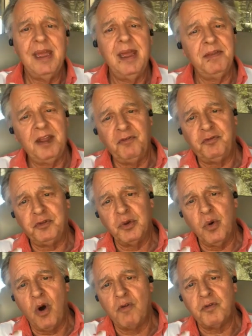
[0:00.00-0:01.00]
and then
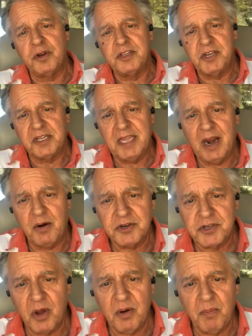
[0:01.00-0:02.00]
flew over and took the
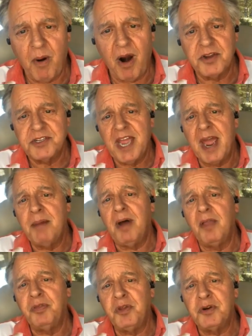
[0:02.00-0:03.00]
Arizona bar exam
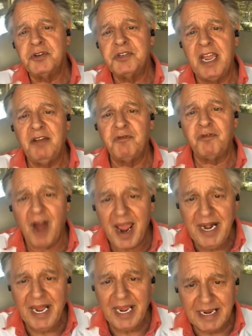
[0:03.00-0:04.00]
on Thursday and
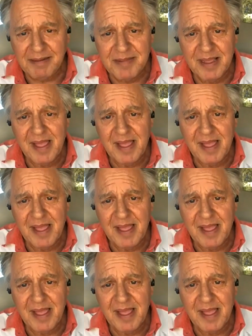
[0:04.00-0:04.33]
Friday,